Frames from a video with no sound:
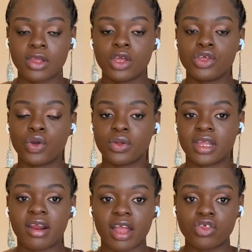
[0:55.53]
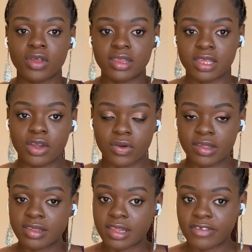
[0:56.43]
your undergraduate degree
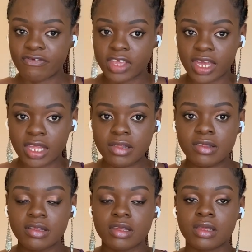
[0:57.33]
certificates,